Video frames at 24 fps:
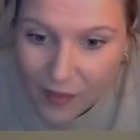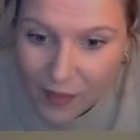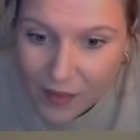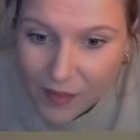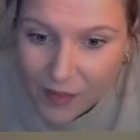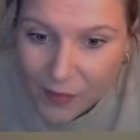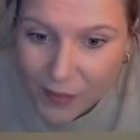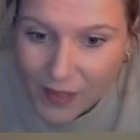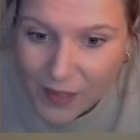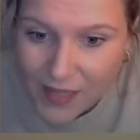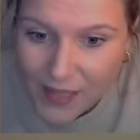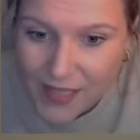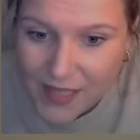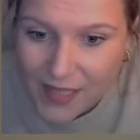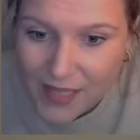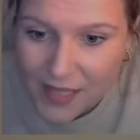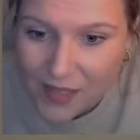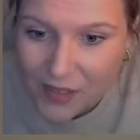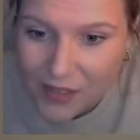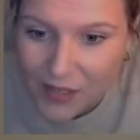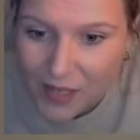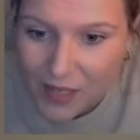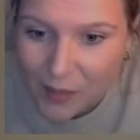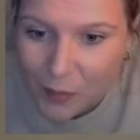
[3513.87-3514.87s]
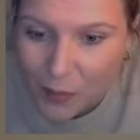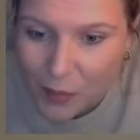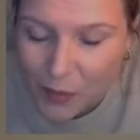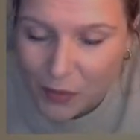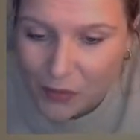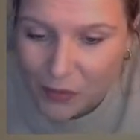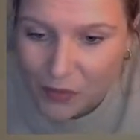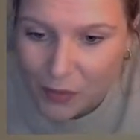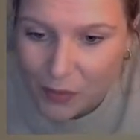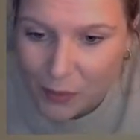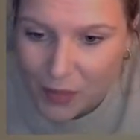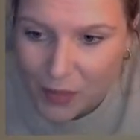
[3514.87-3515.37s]
Well said. You can't pour
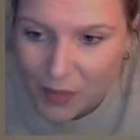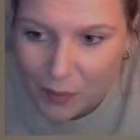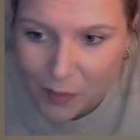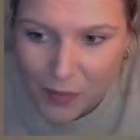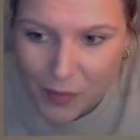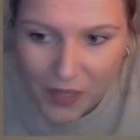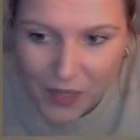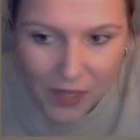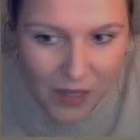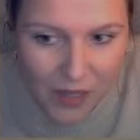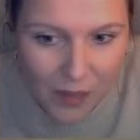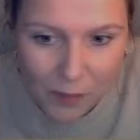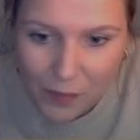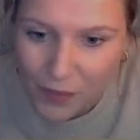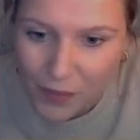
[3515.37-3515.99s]
from an empty cup.